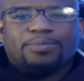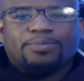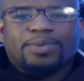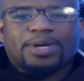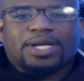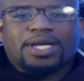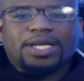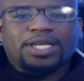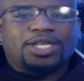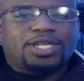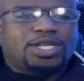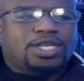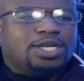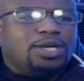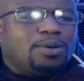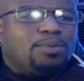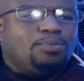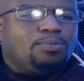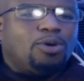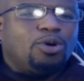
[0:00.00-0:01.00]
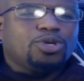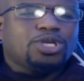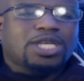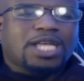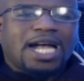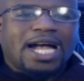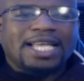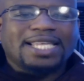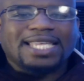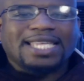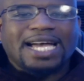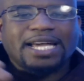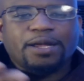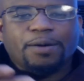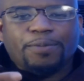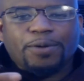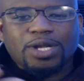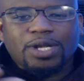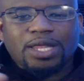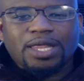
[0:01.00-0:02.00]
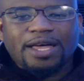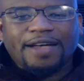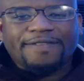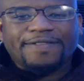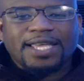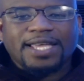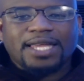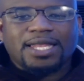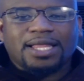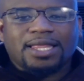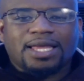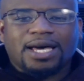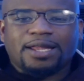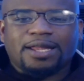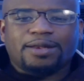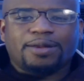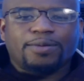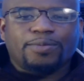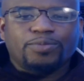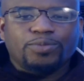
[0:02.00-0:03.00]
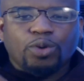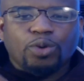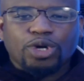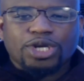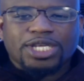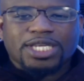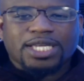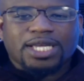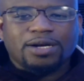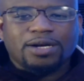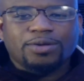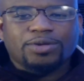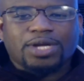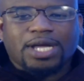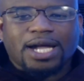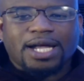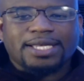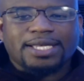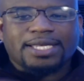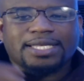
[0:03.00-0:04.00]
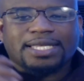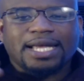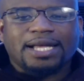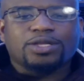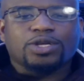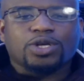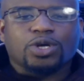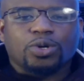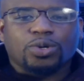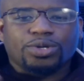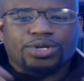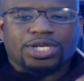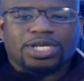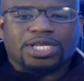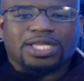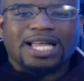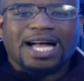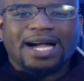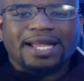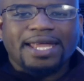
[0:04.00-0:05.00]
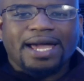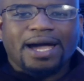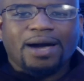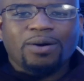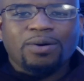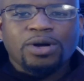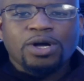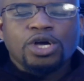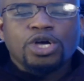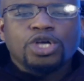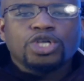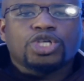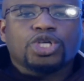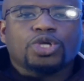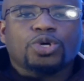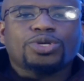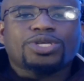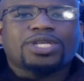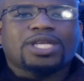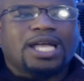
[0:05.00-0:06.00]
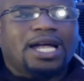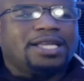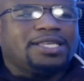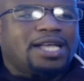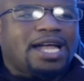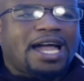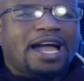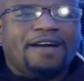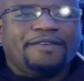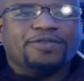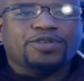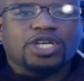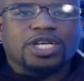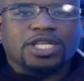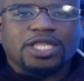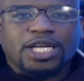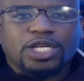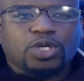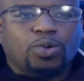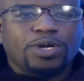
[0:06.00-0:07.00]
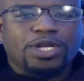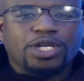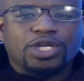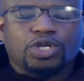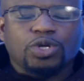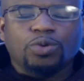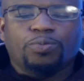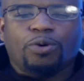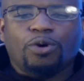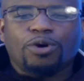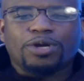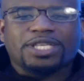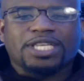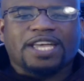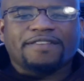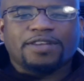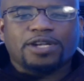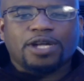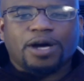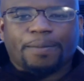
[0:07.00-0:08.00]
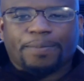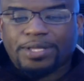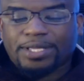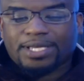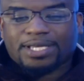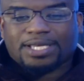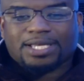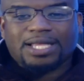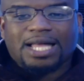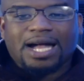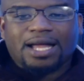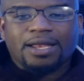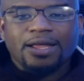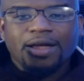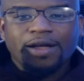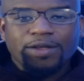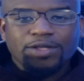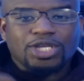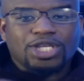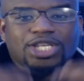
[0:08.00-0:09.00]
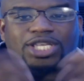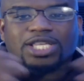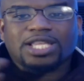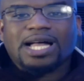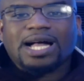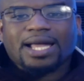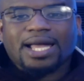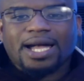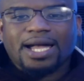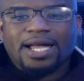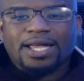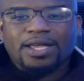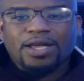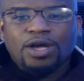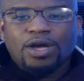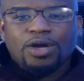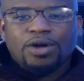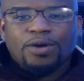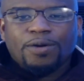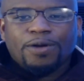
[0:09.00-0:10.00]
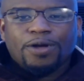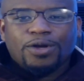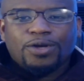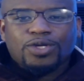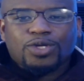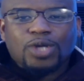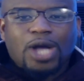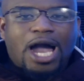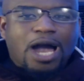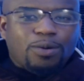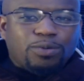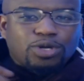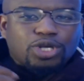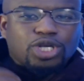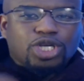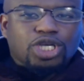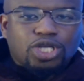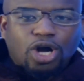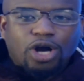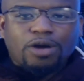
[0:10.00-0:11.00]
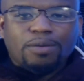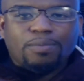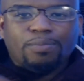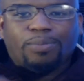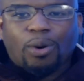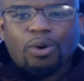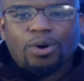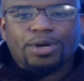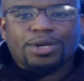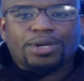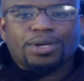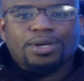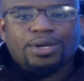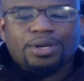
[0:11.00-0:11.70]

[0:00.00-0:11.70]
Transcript: Because most guys line up on the left and a lot of the more skilled guys tend to go to the slot now. So those guys are averaging like 22 points given up in the slot to the slot guy. So I would start Boyd.